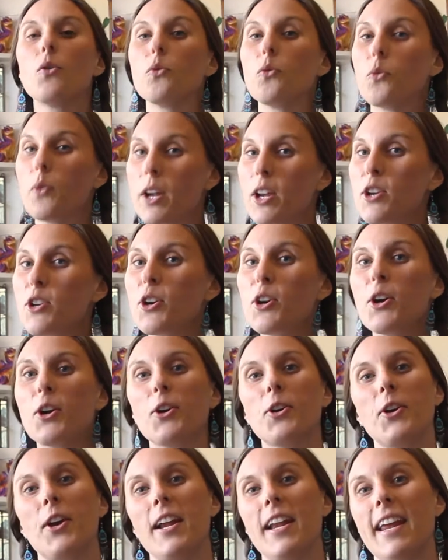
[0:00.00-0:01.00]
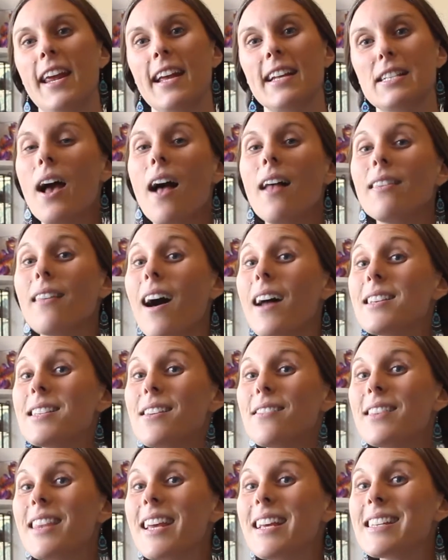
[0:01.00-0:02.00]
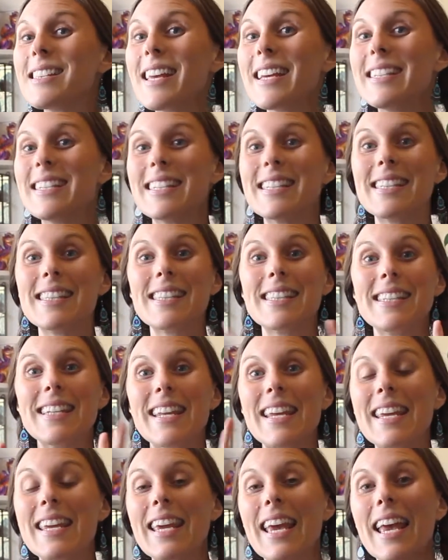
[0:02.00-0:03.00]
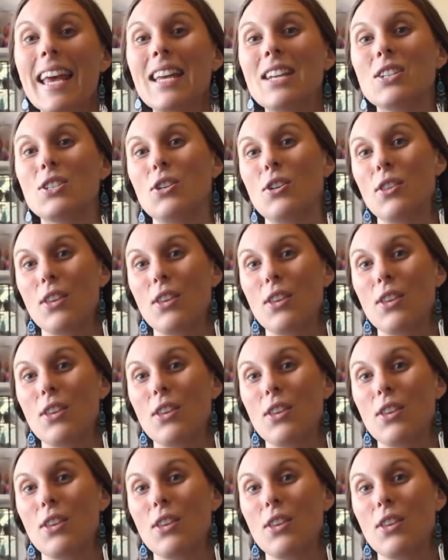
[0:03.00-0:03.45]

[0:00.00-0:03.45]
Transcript: Read your ingredients. Lots of things like to sneak into